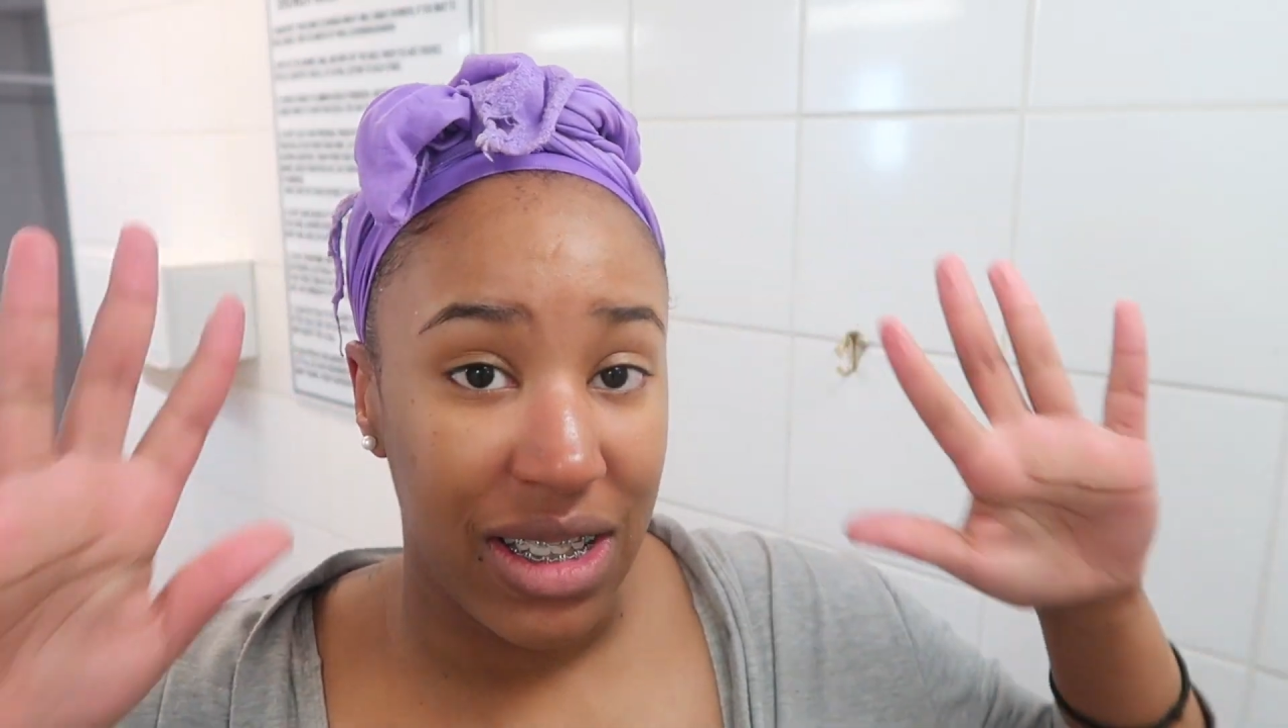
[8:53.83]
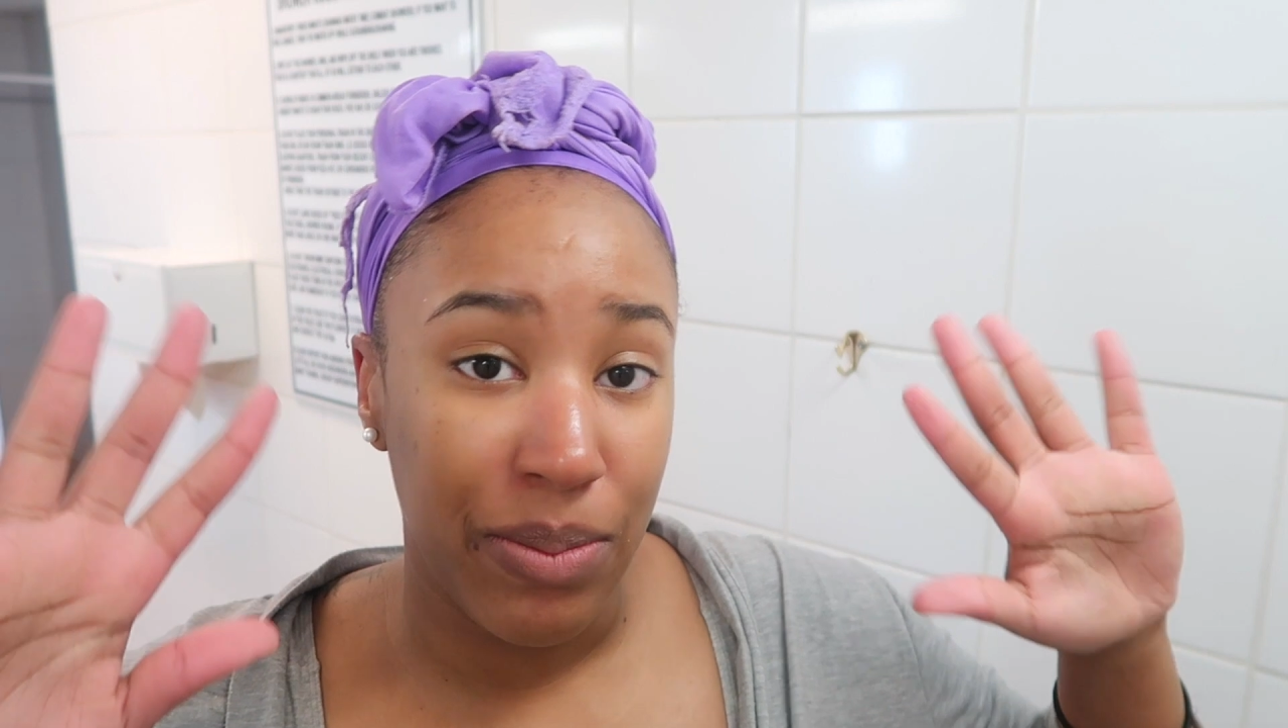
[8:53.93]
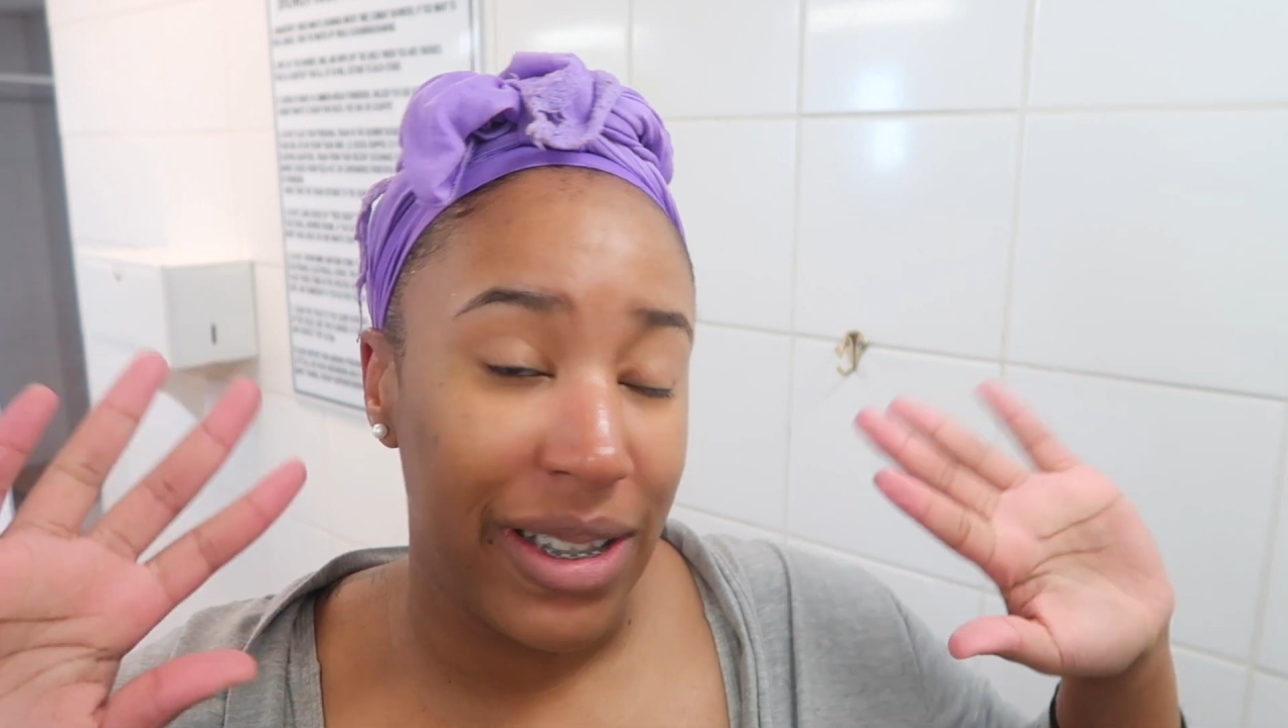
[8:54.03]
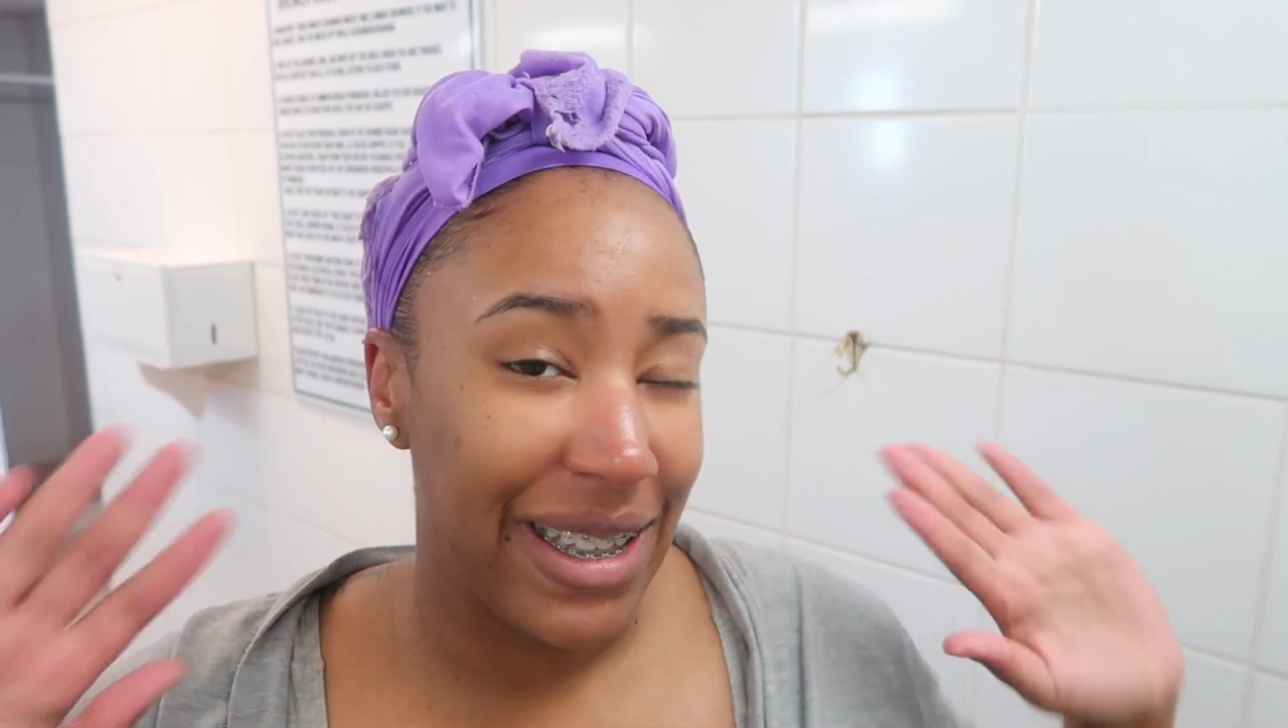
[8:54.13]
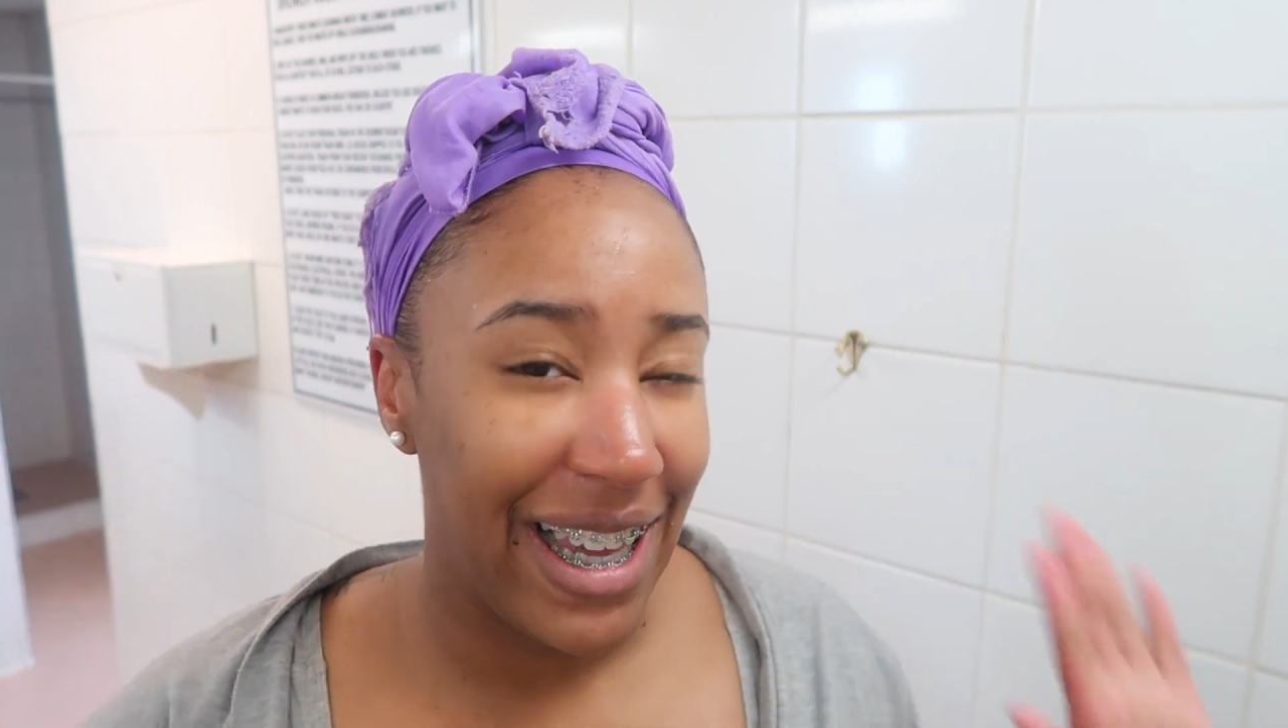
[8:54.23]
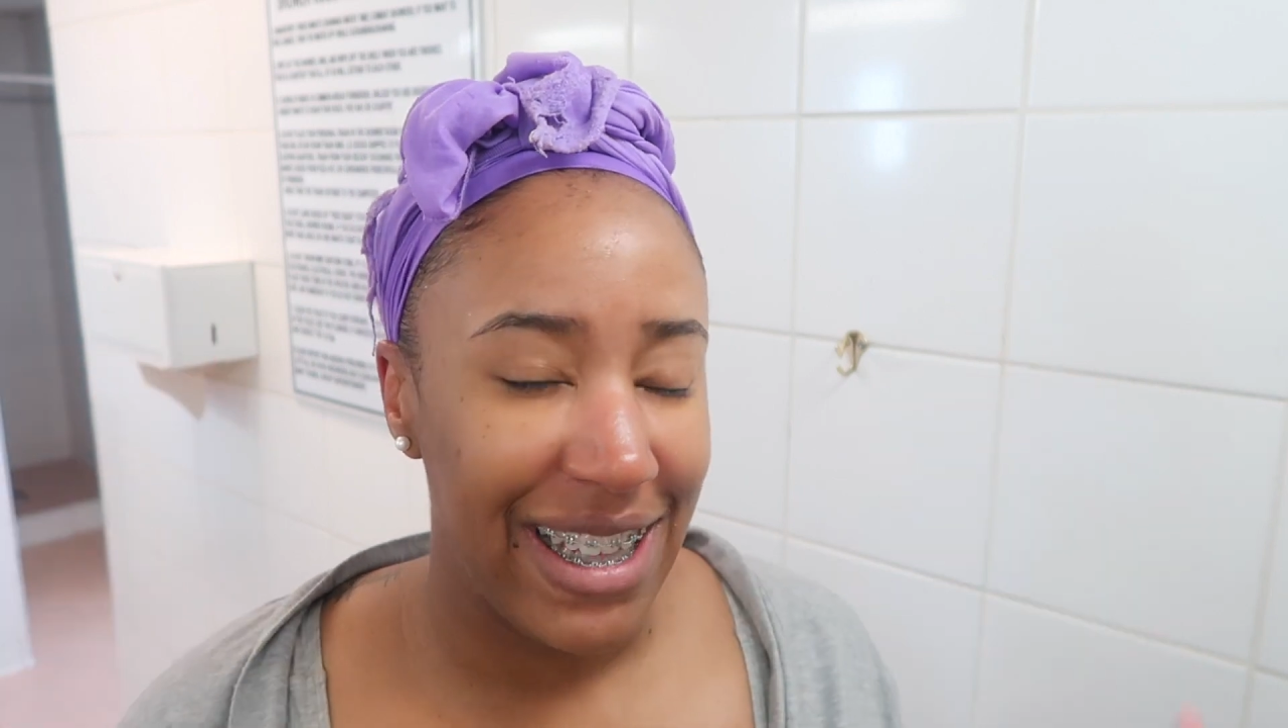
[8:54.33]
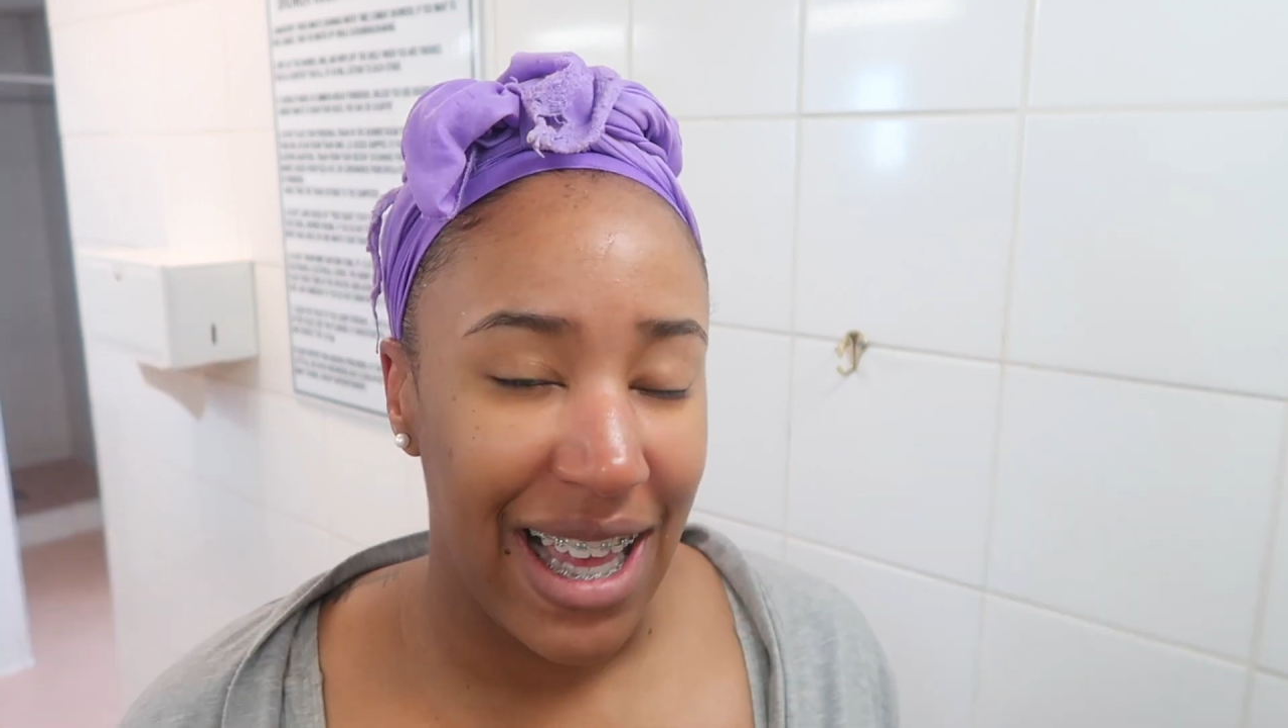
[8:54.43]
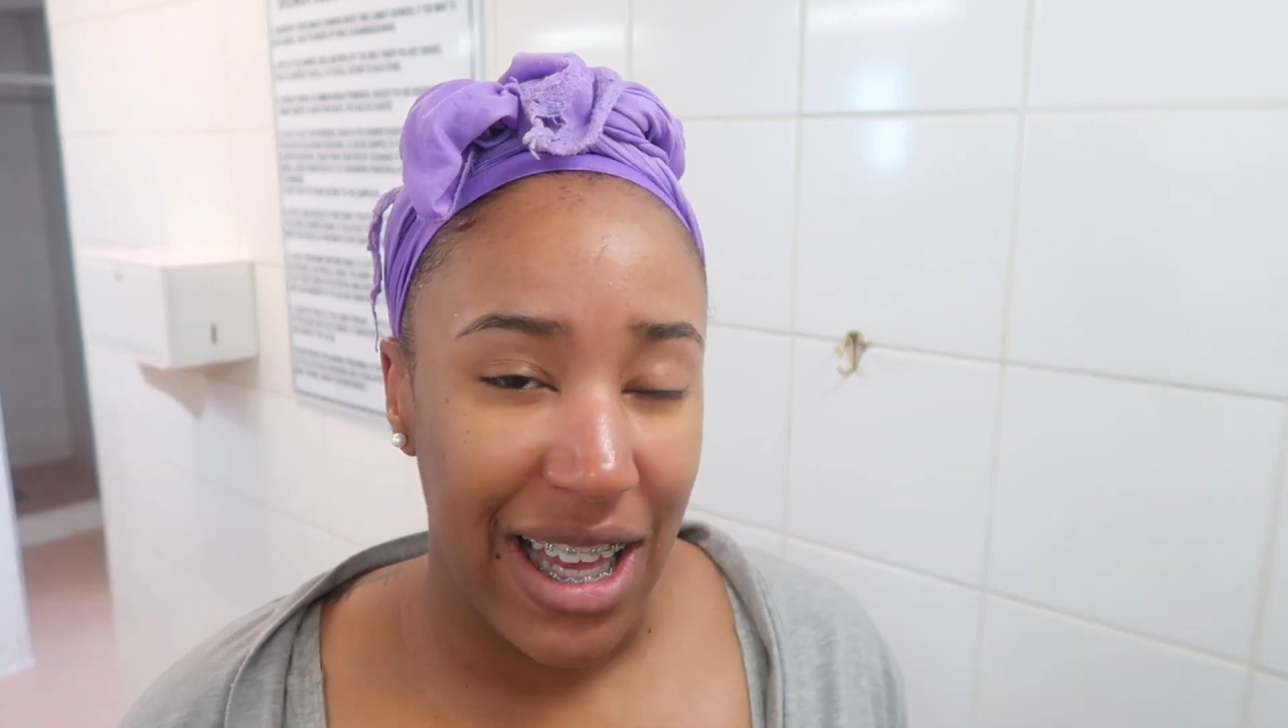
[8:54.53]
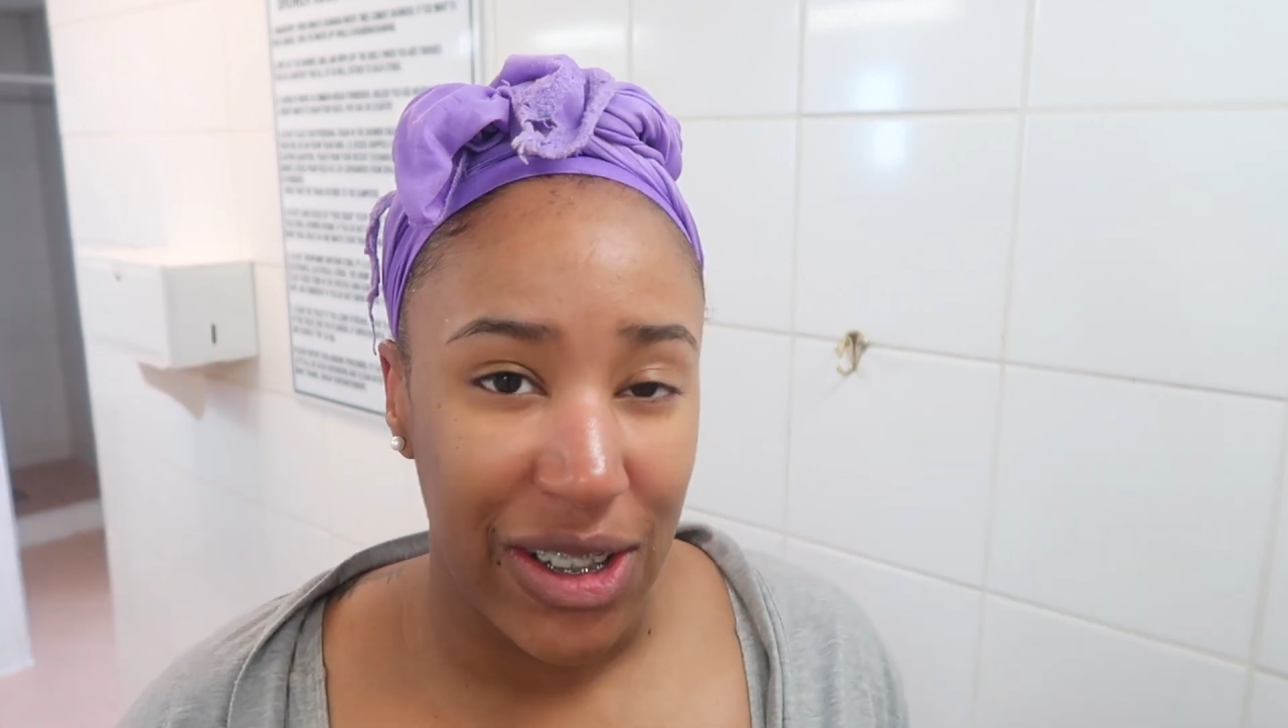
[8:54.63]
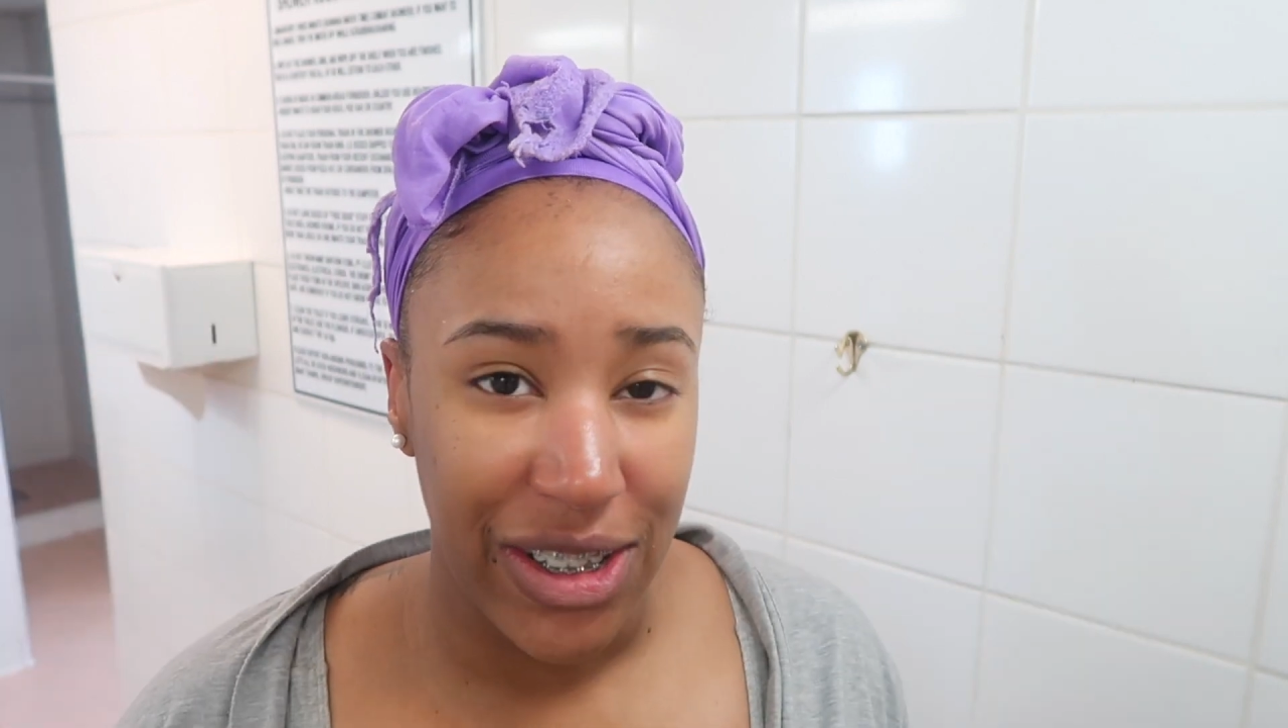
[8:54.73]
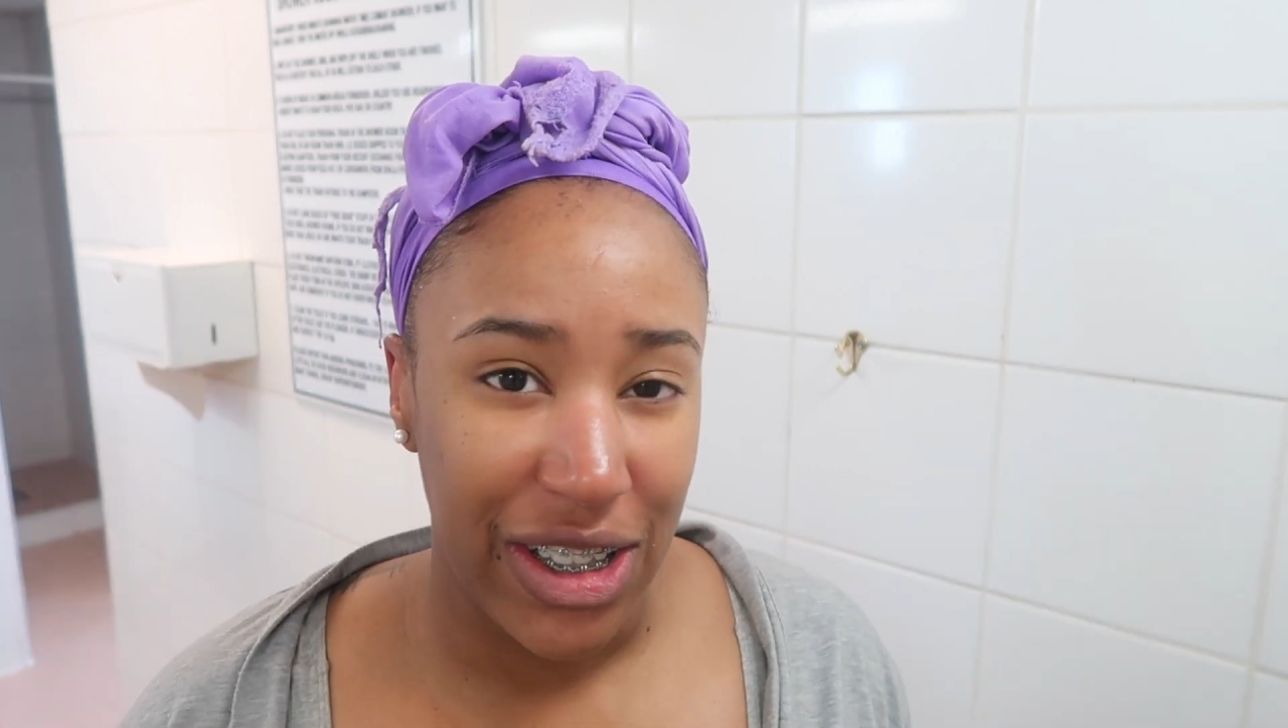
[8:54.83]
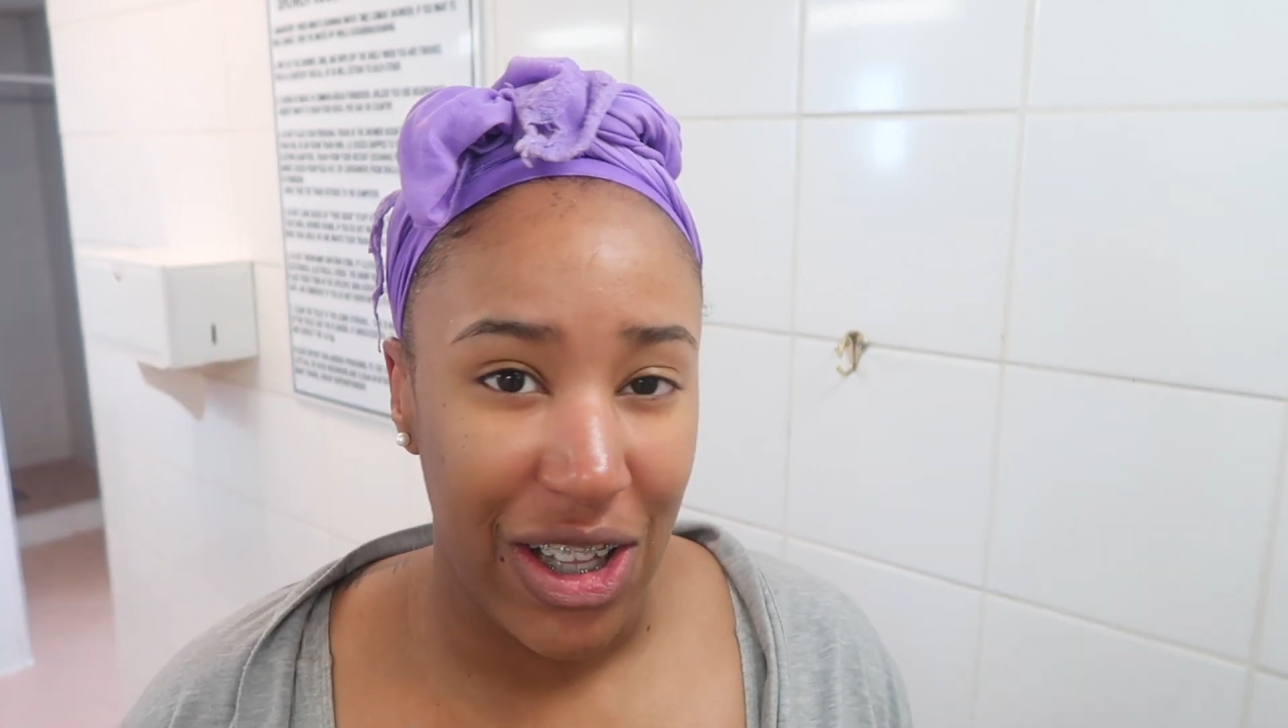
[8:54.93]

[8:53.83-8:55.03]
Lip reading: to be laid down and